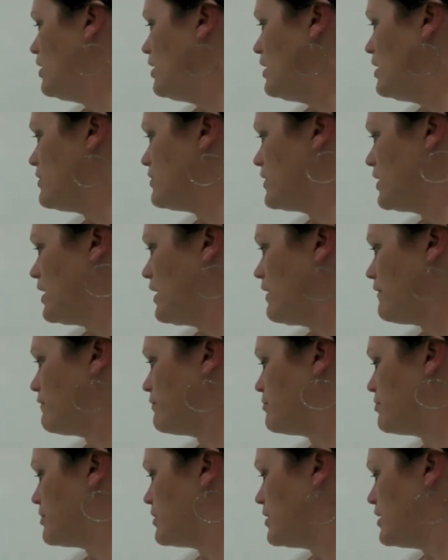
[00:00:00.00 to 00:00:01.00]
And then I
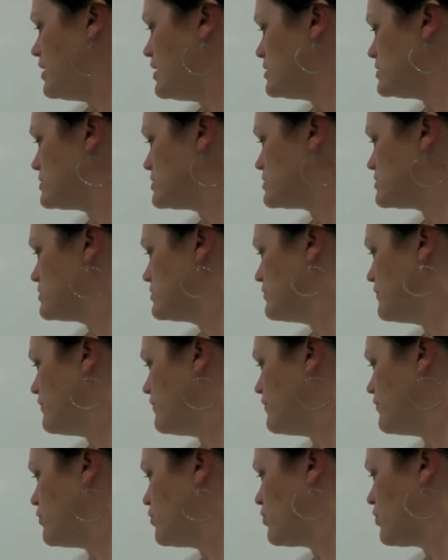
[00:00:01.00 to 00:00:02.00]
have plus
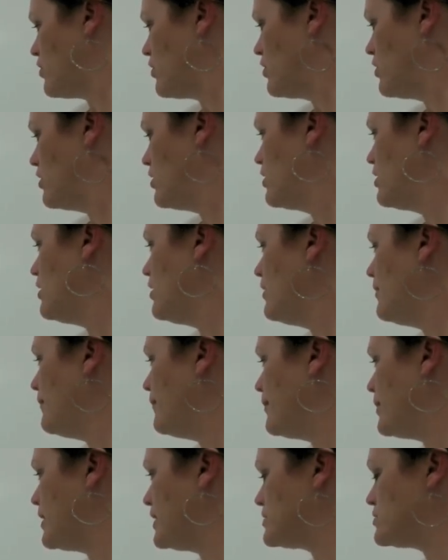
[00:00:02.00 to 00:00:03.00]
4.
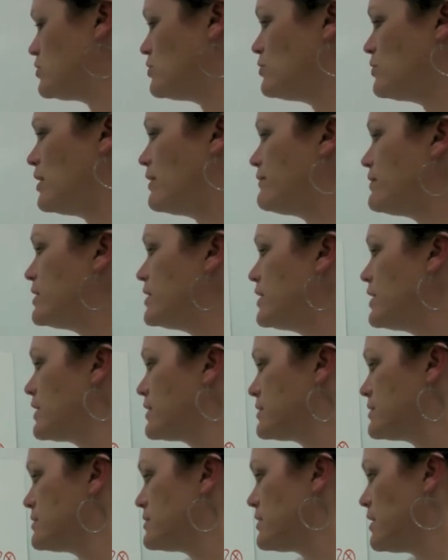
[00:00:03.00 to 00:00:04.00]
But I don't have any
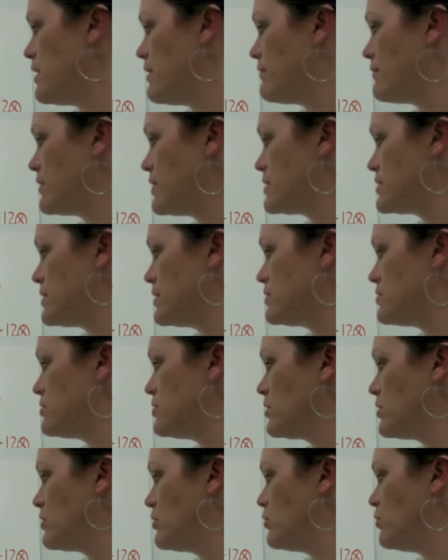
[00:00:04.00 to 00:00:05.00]
x's left because I
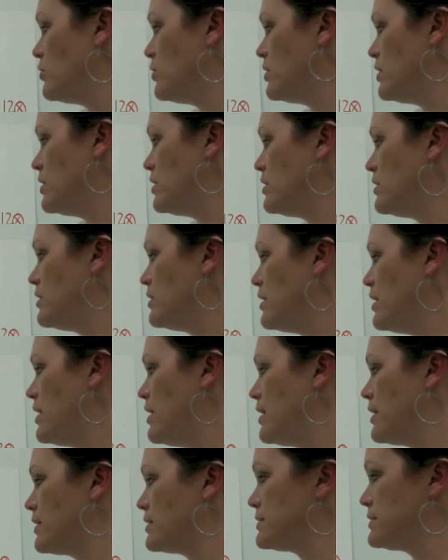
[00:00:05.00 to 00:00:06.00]
took the
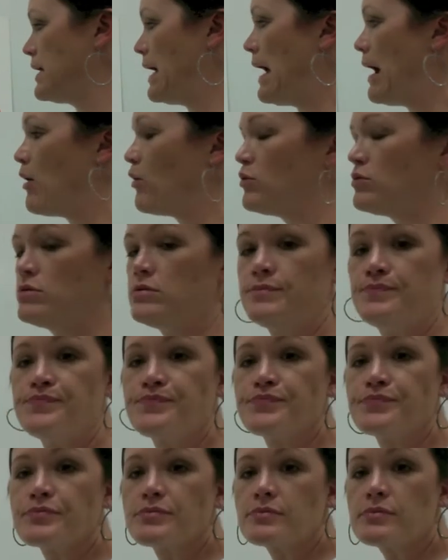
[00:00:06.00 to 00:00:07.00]
1x out.
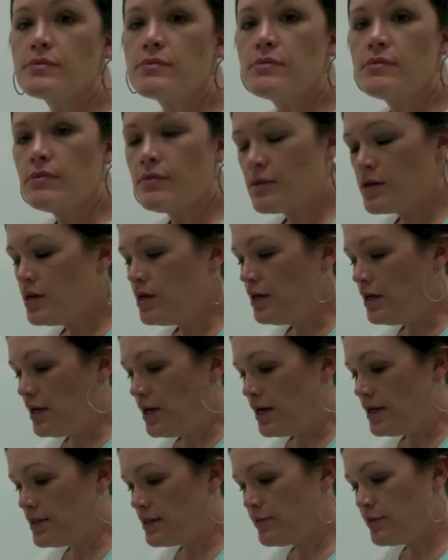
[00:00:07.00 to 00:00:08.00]

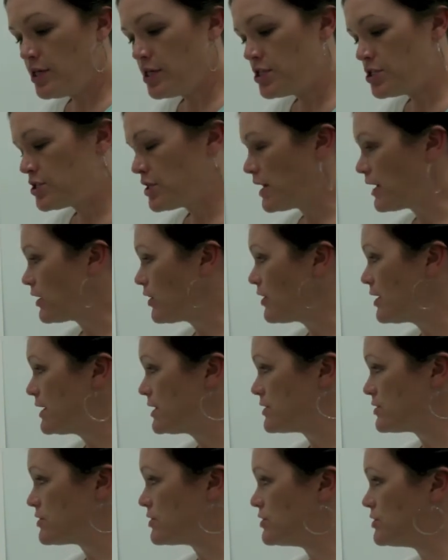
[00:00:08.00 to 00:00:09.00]
And then we can check our
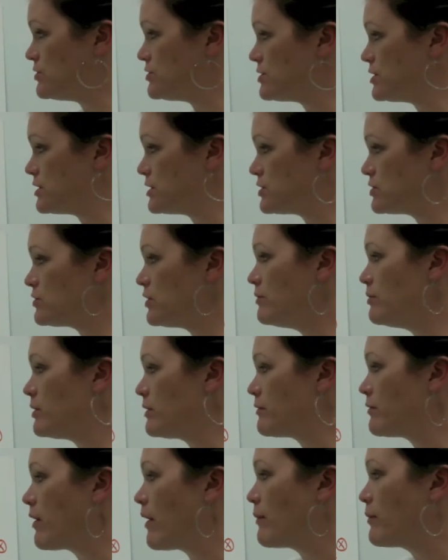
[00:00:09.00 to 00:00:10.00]
answer using
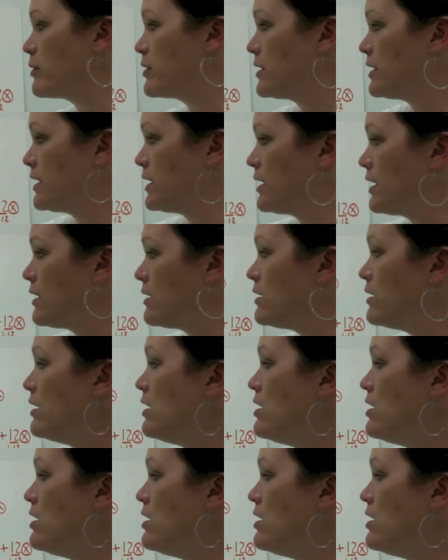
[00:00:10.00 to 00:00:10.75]
distributive property again.